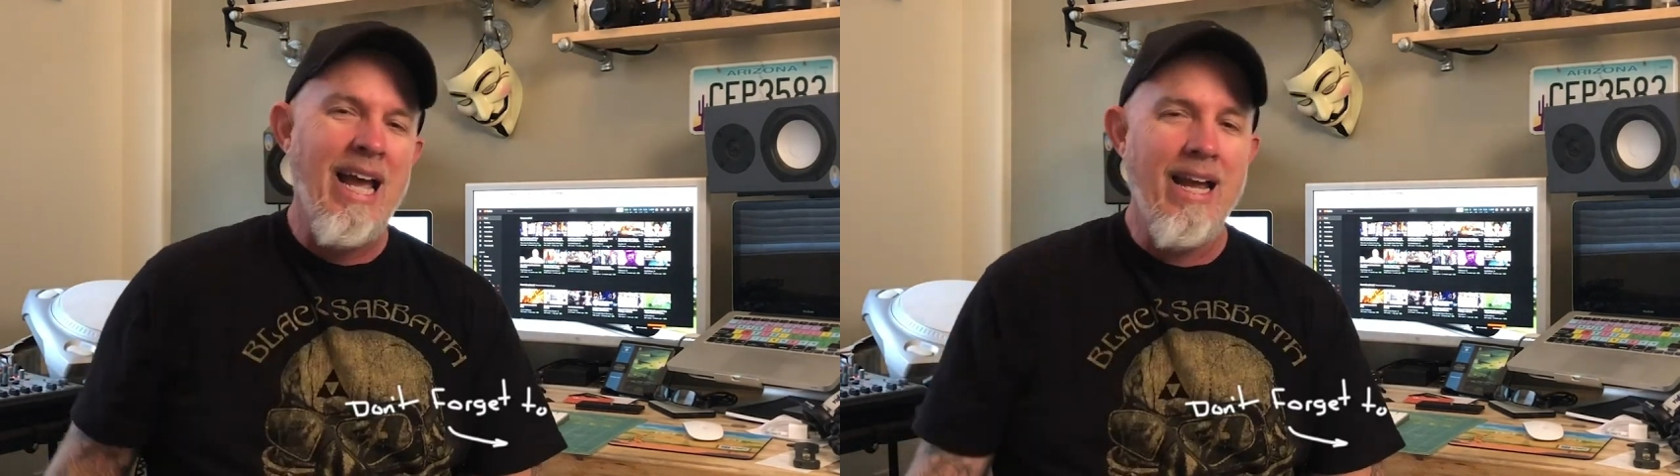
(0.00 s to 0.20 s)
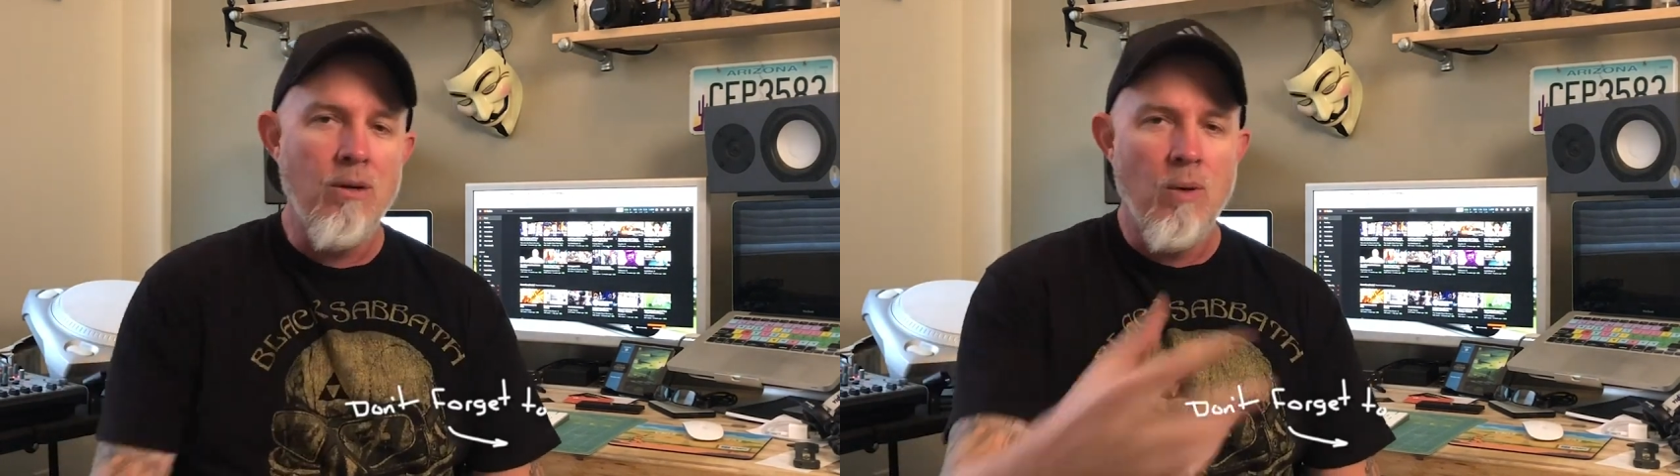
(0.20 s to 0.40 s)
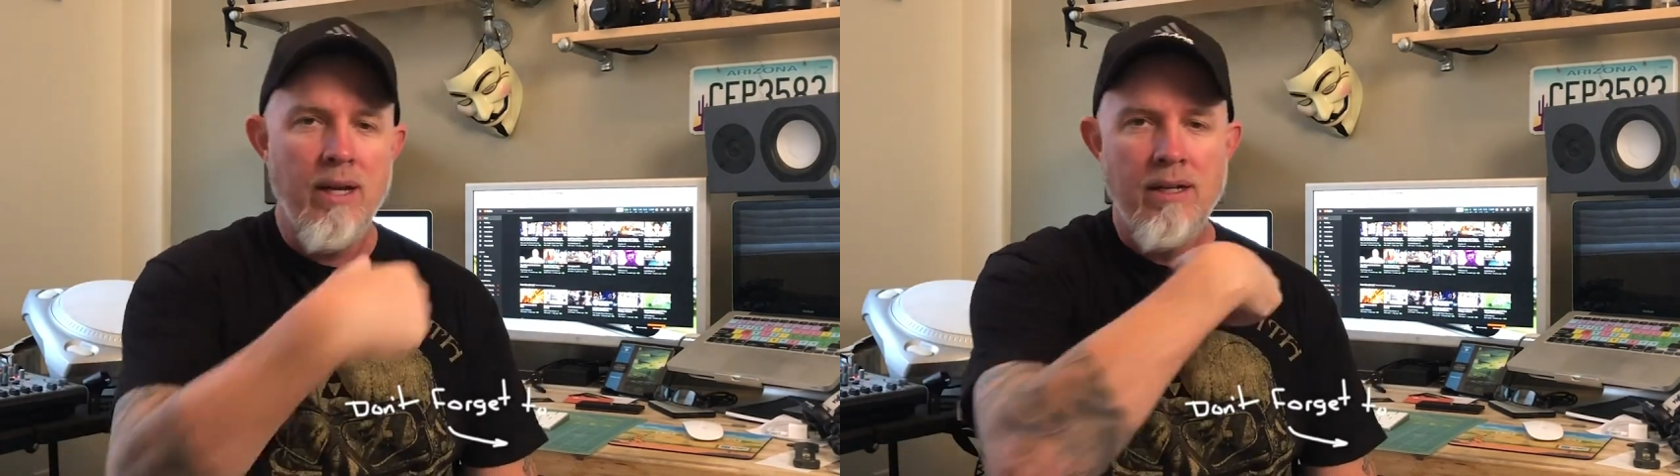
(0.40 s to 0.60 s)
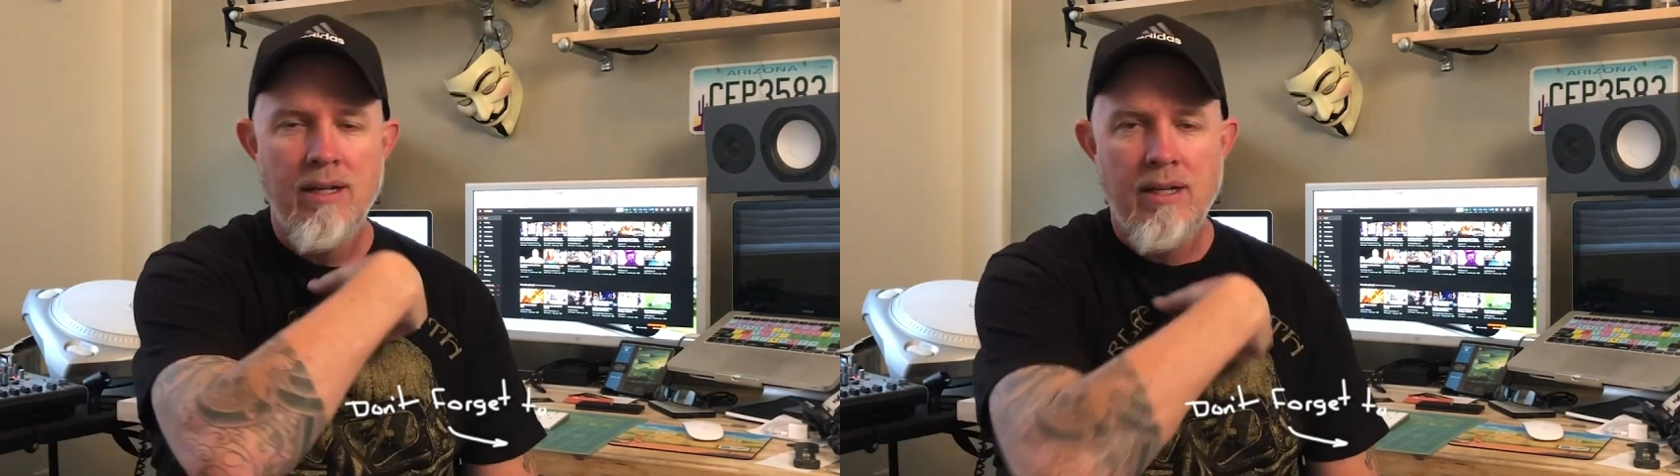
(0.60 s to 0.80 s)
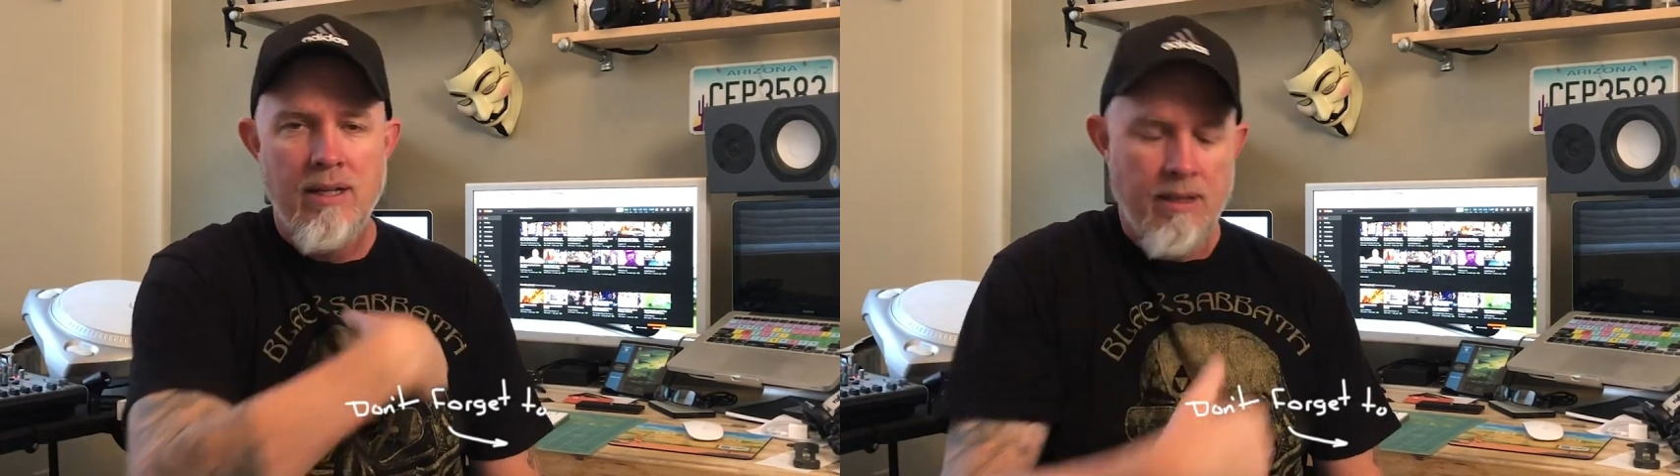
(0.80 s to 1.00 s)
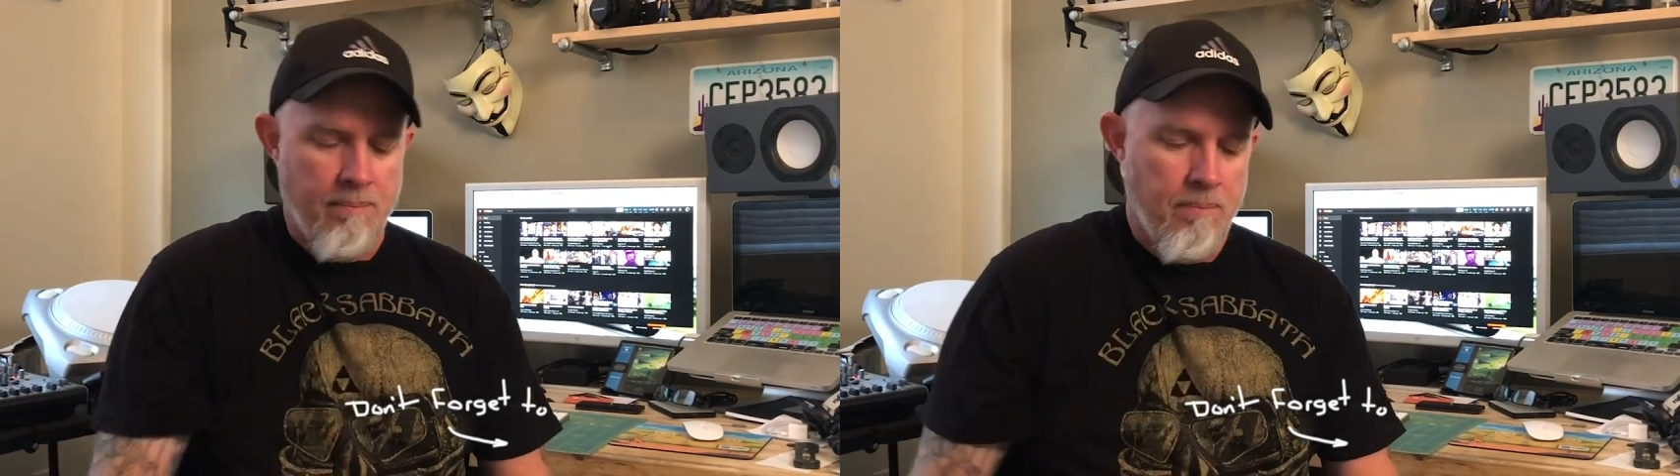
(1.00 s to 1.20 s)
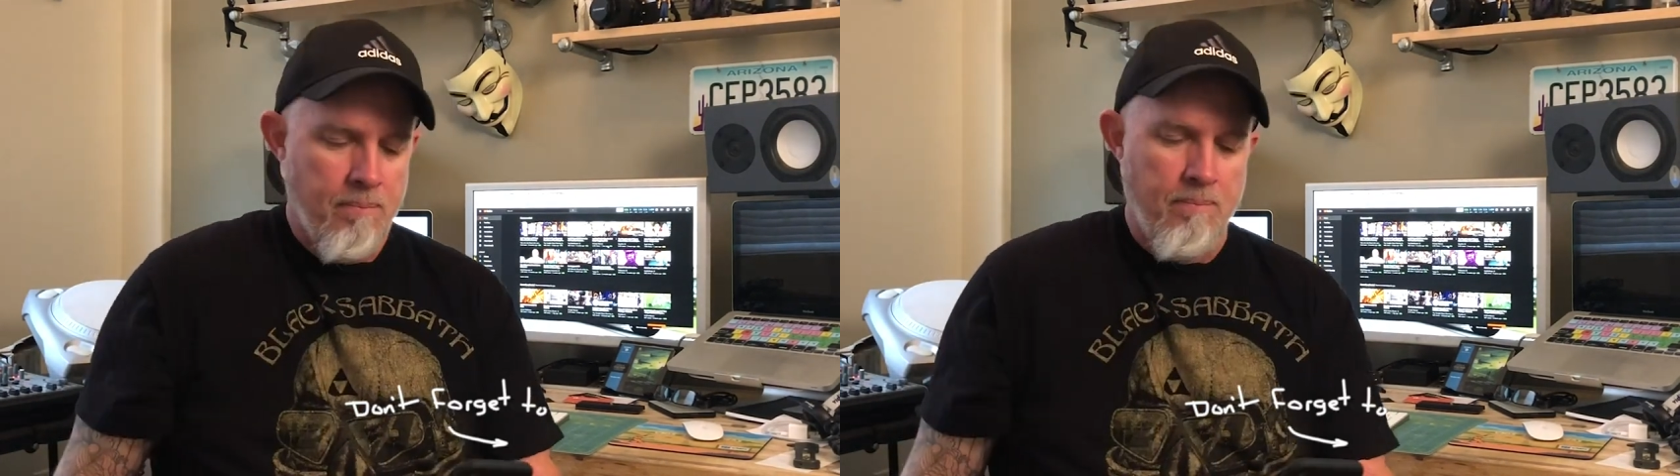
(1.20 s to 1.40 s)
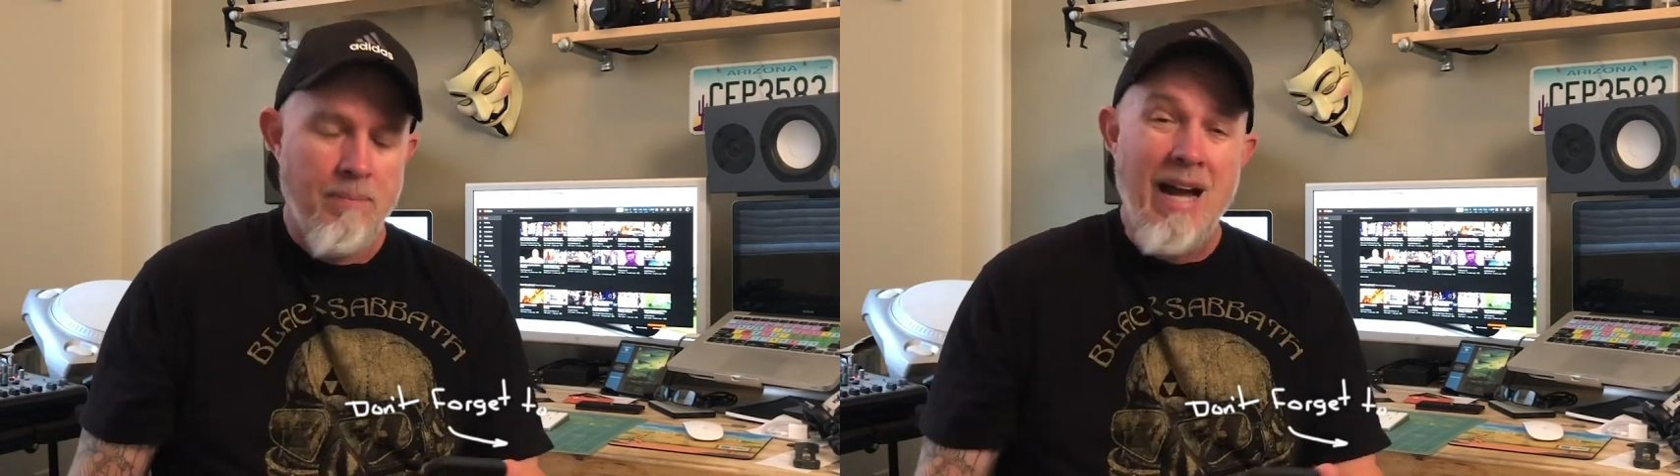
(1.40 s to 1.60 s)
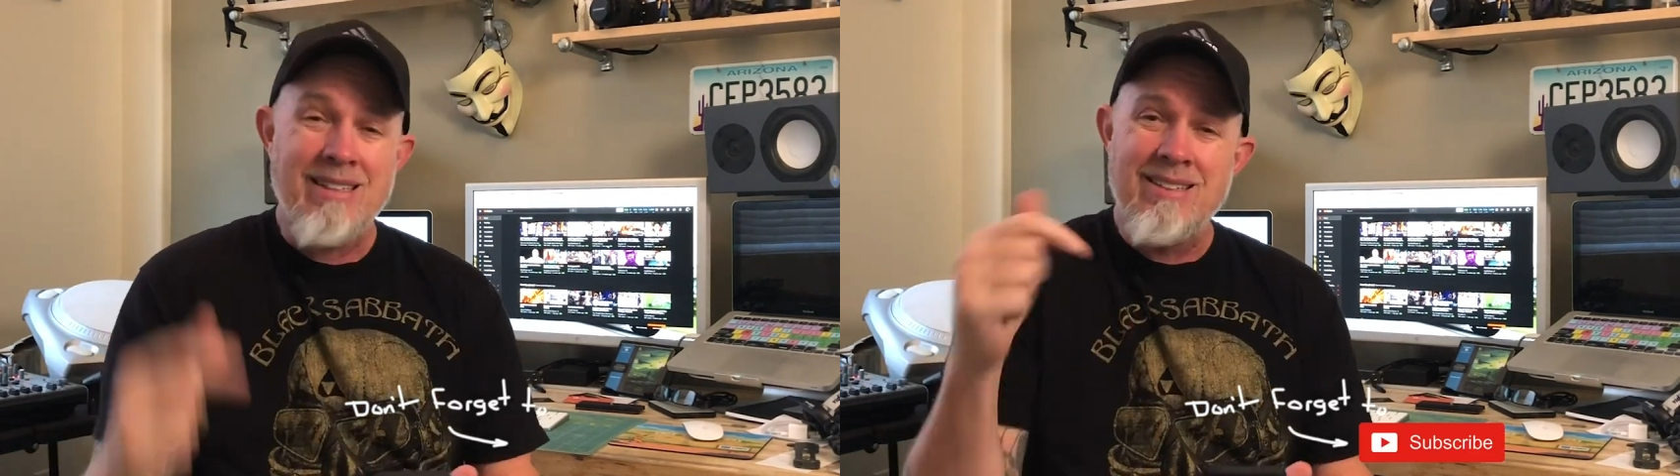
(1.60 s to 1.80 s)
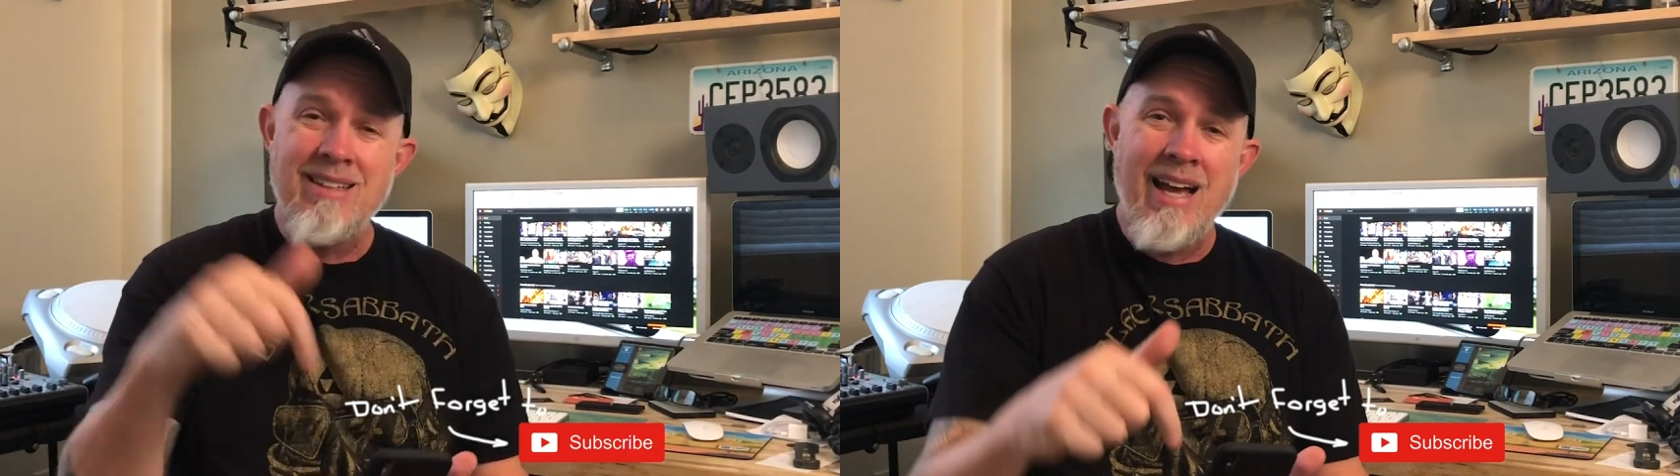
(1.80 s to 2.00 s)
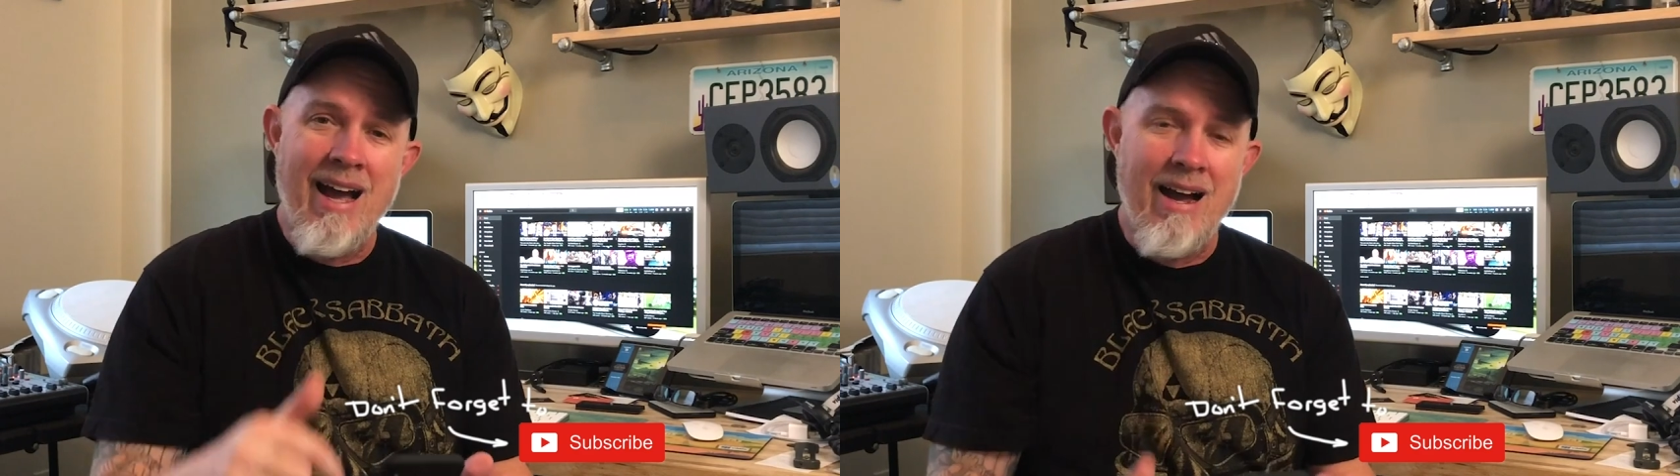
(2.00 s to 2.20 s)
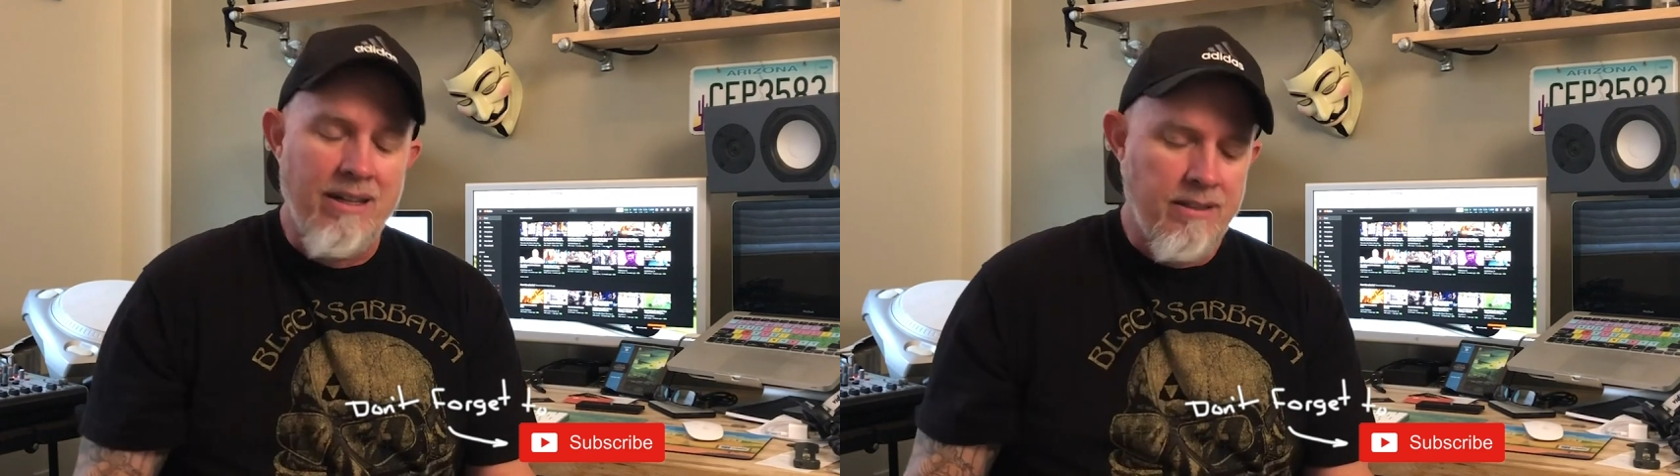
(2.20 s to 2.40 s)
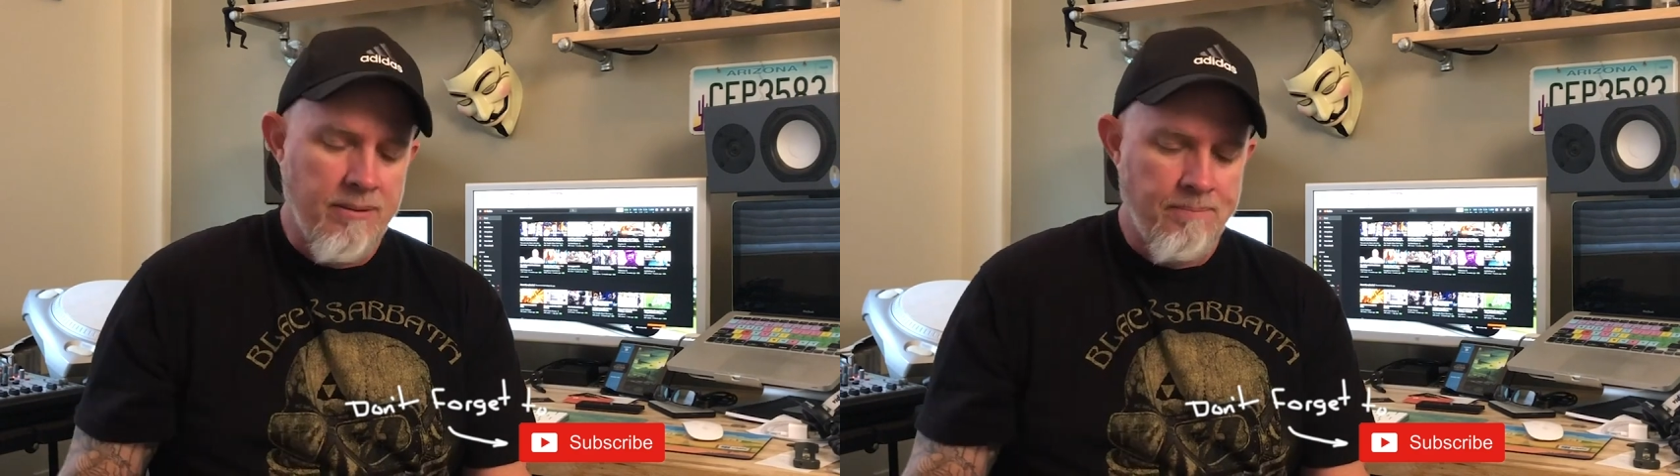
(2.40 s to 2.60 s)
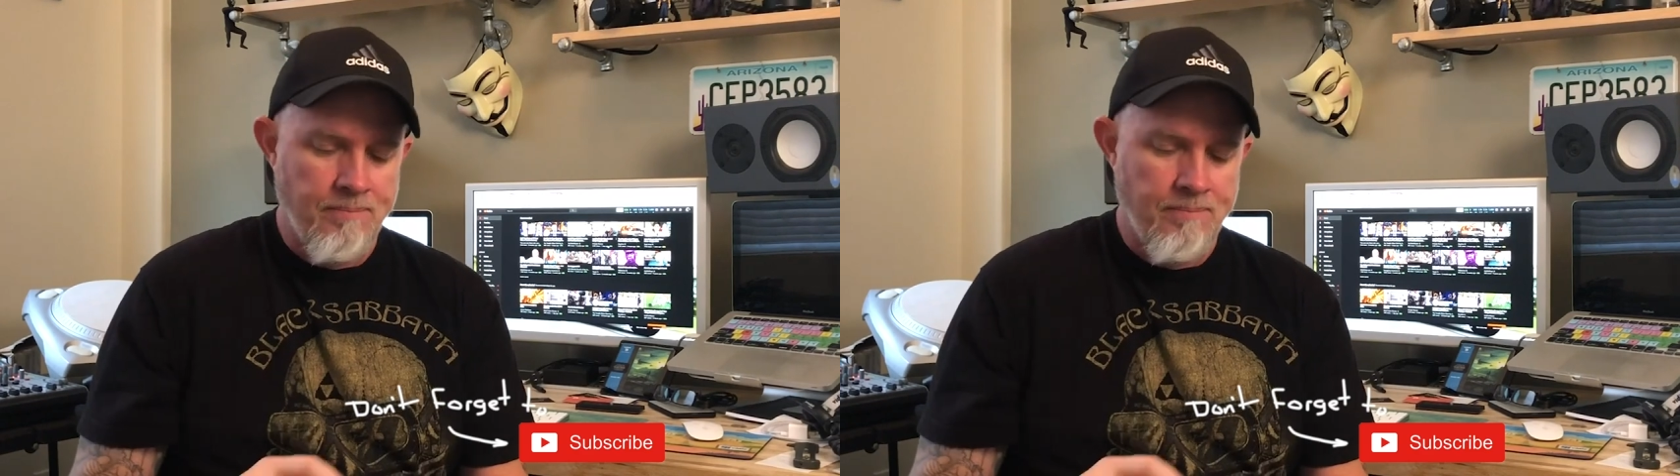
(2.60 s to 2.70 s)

Anyway, back to the hack.